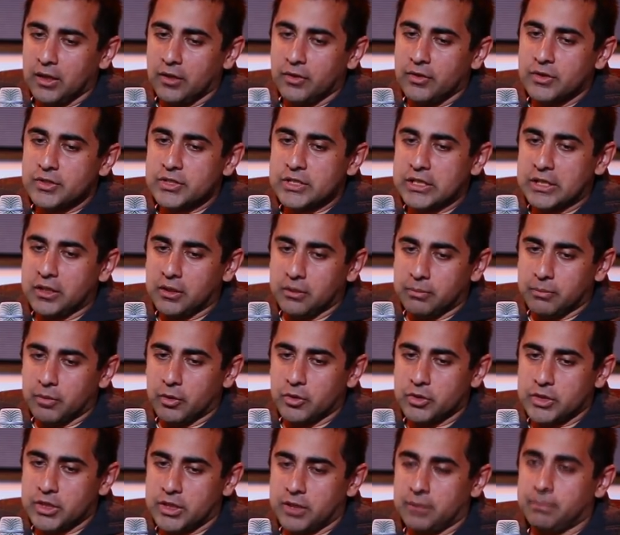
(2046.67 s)
the single
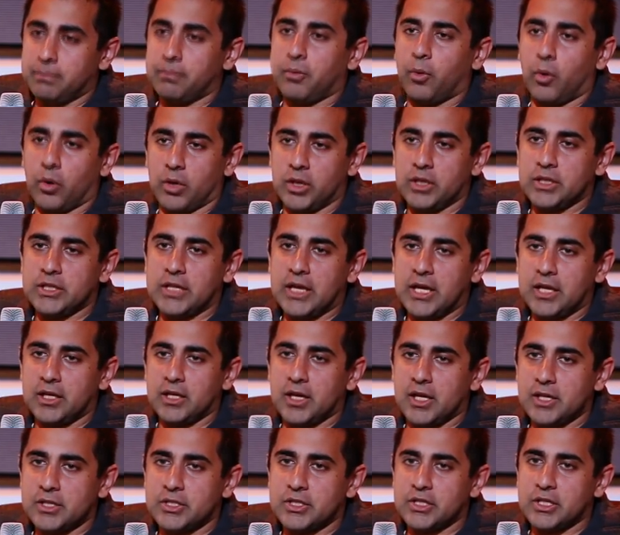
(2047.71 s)
most important
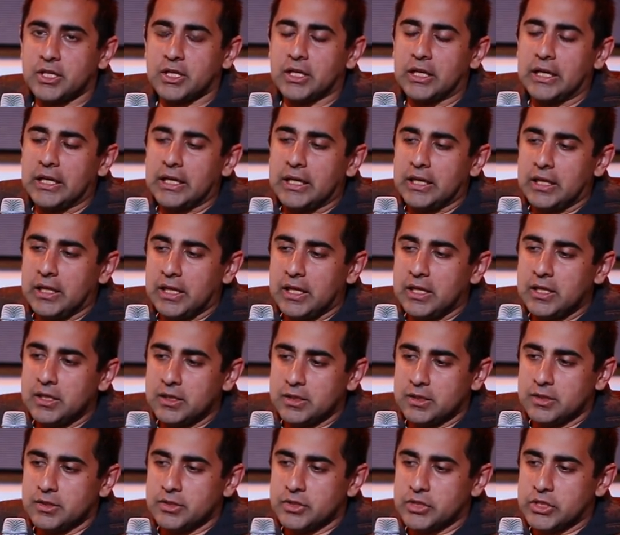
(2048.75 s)
diagnostic
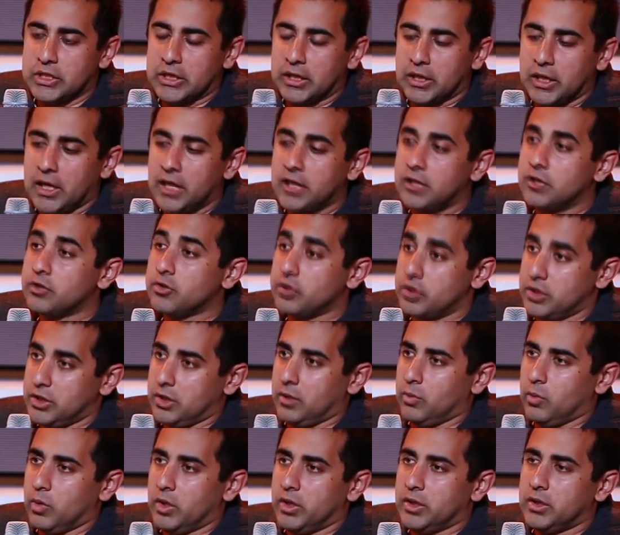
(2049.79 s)
is an
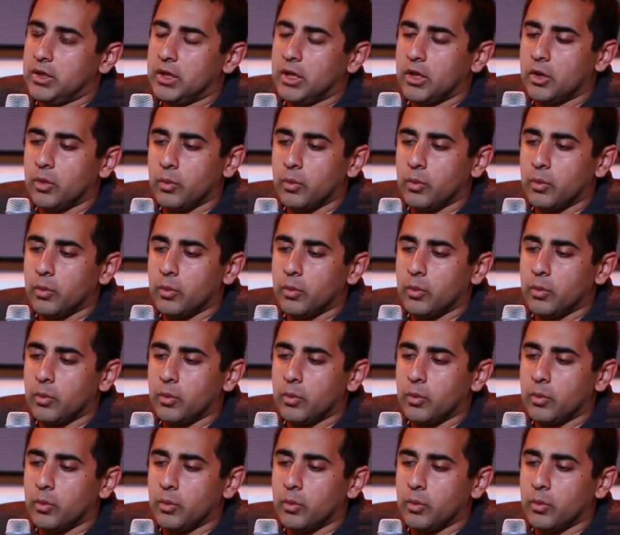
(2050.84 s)
interesting one,